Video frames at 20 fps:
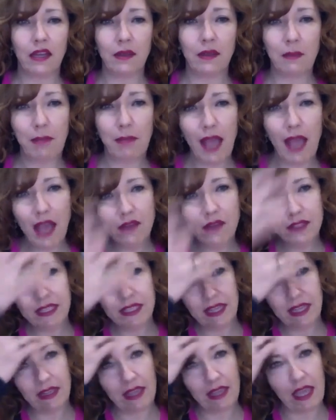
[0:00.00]
the pounds,
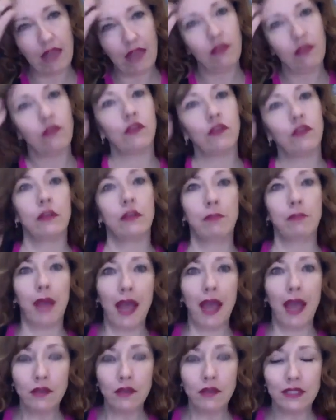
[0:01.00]
and I gained 30
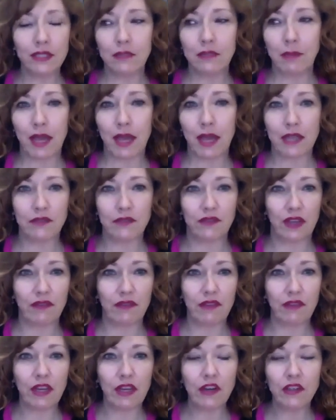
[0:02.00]
pounds in the past
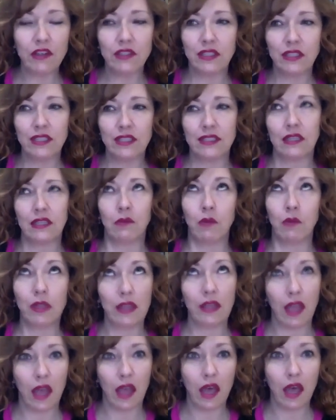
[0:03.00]
5 years. And it's like, what
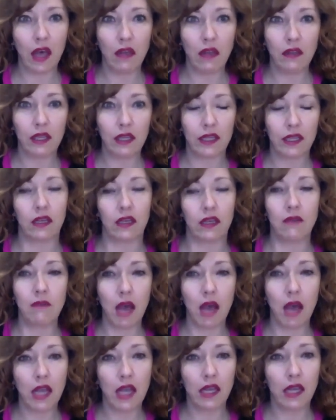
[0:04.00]
the hell? Come
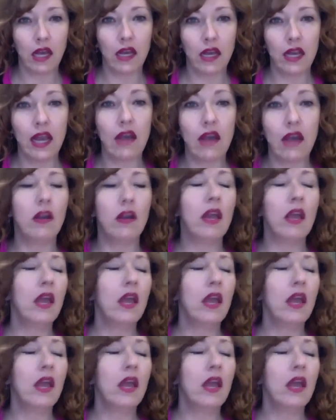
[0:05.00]
on, cut it out.